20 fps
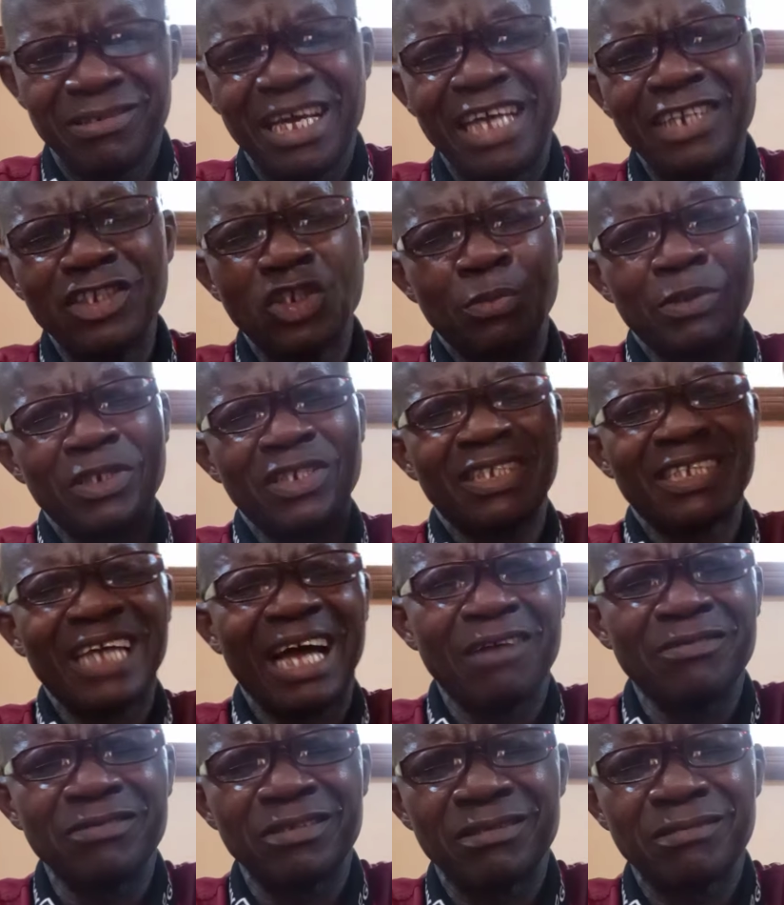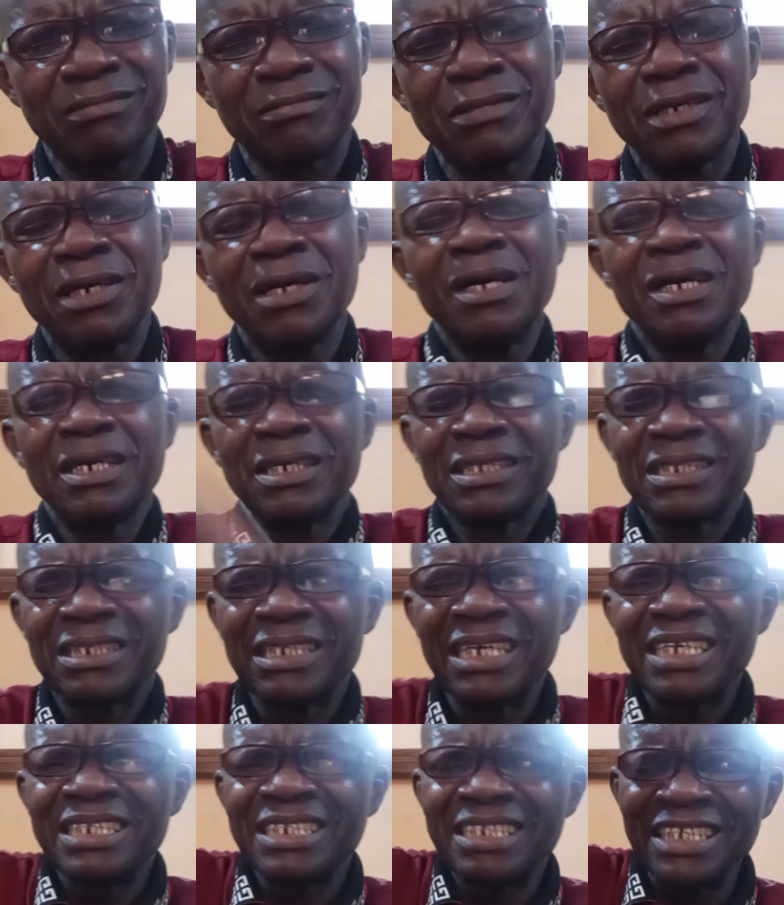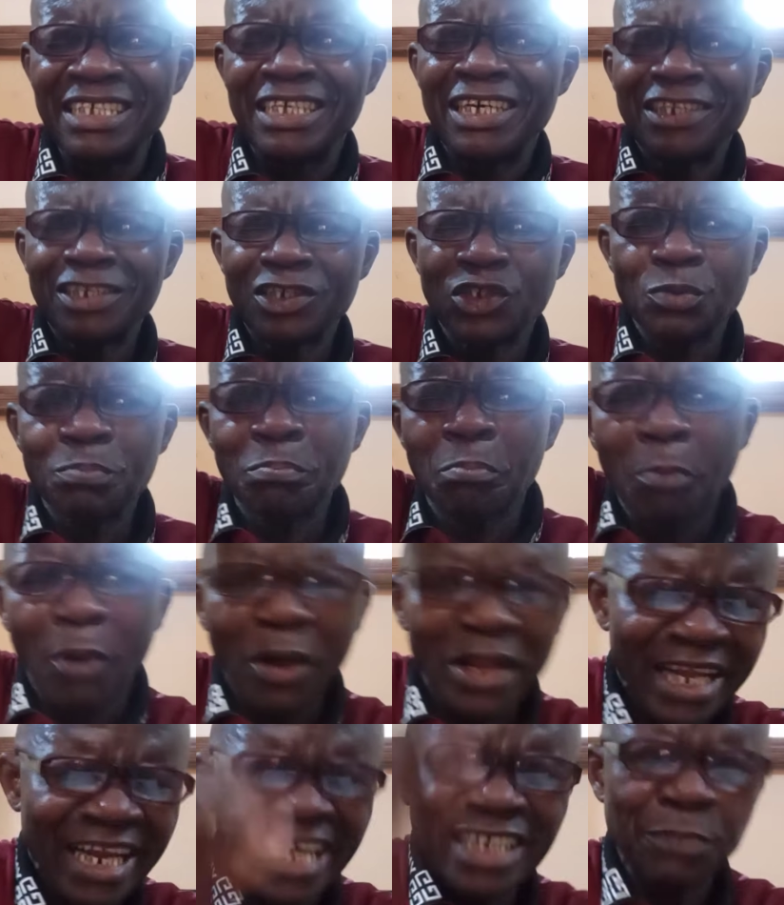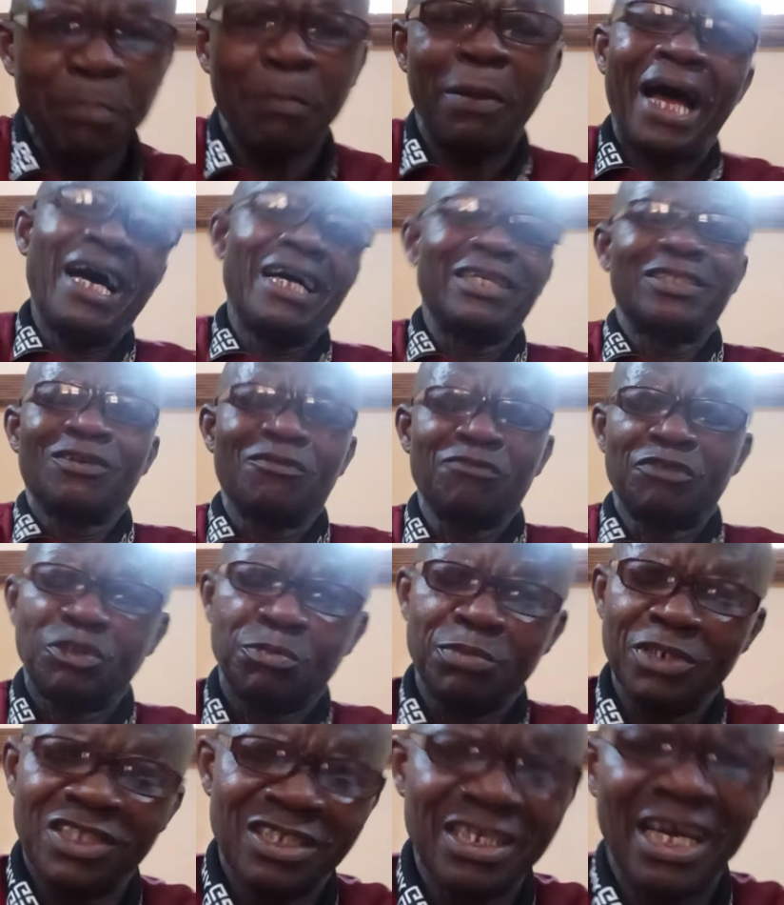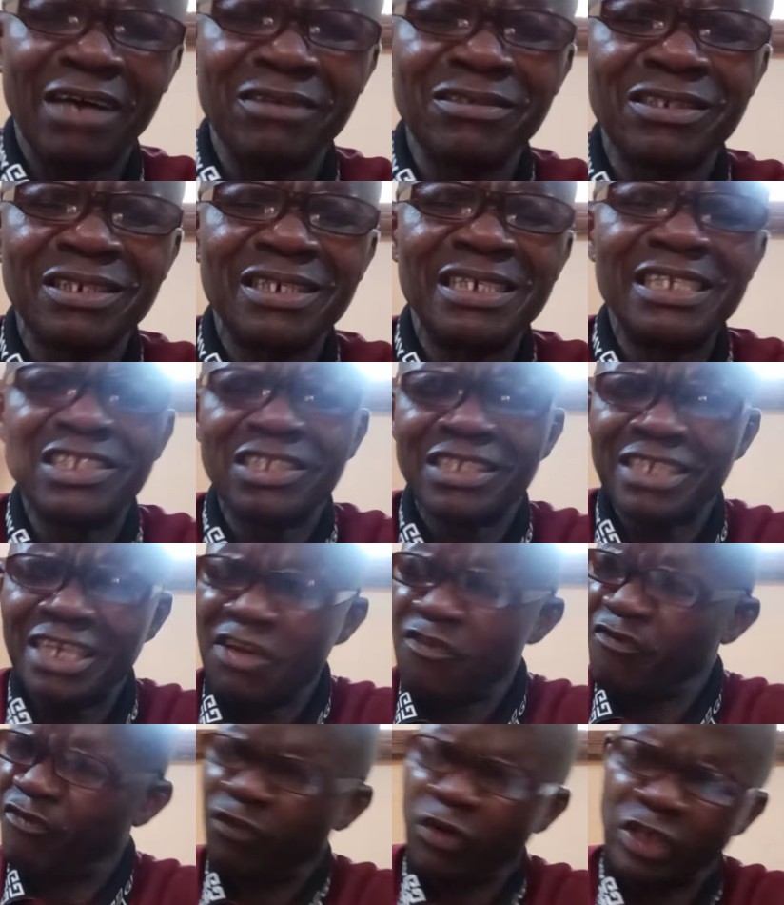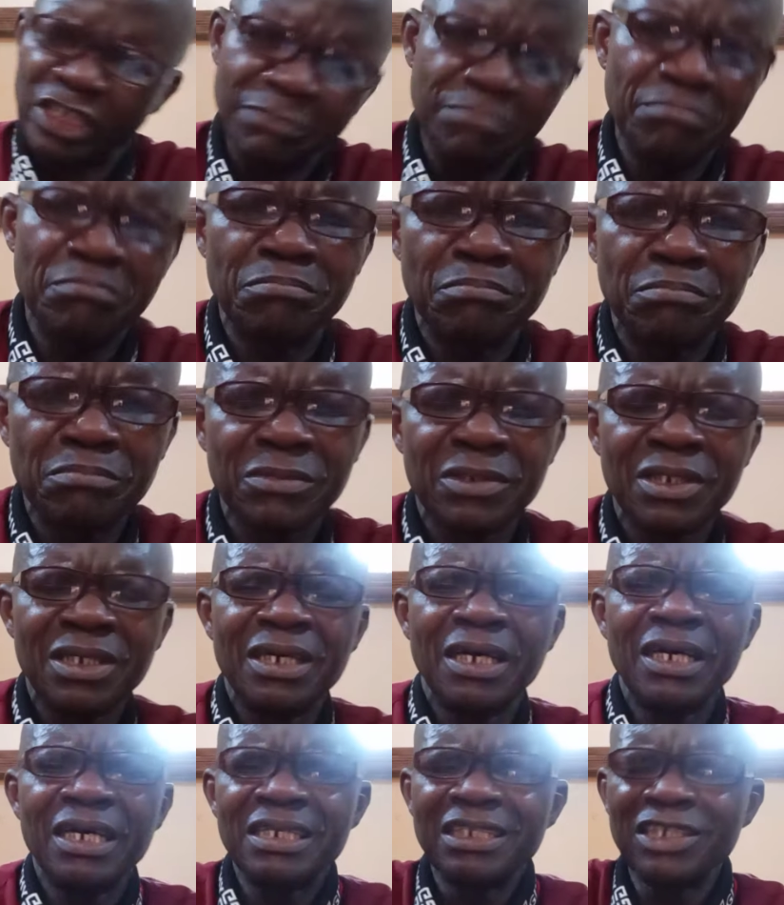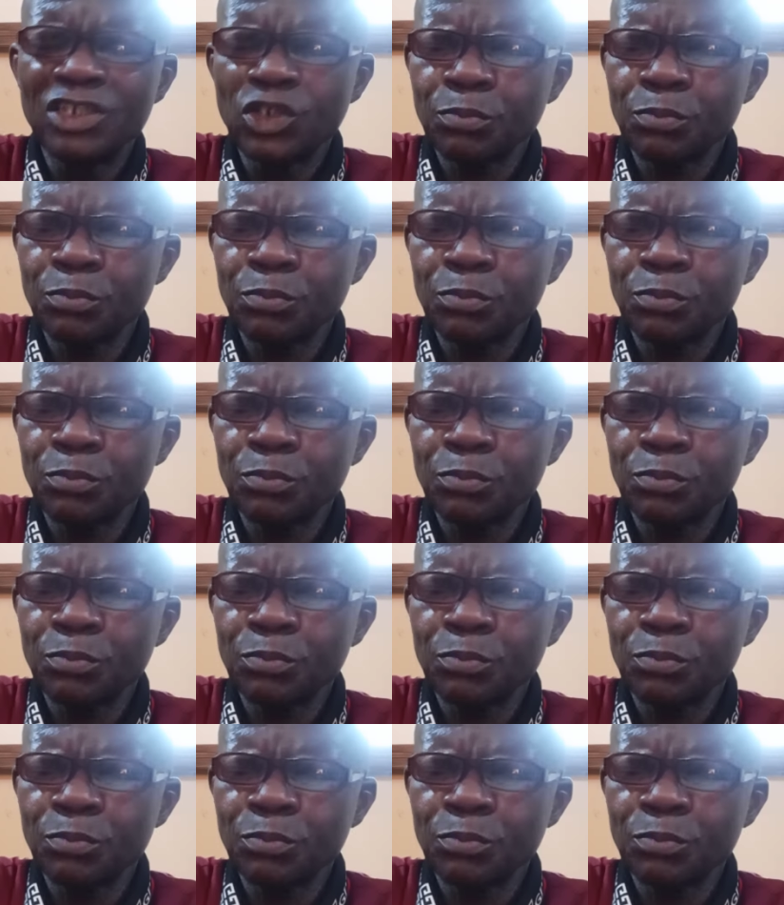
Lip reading: any speech sound, the smallest part of speech sound is a phoneme. The